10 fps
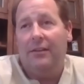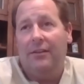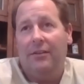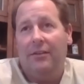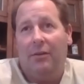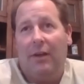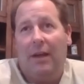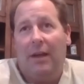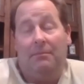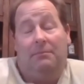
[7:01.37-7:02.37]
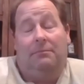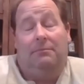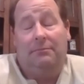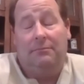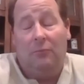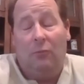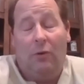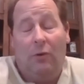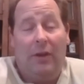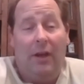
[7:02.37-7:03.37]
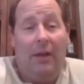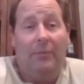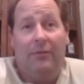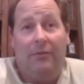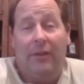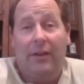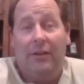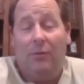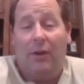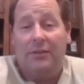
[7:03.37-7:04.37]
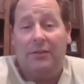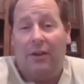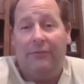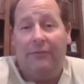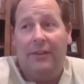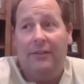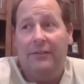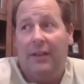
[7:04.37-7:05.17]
I'm warmed up and ready to watch the offense,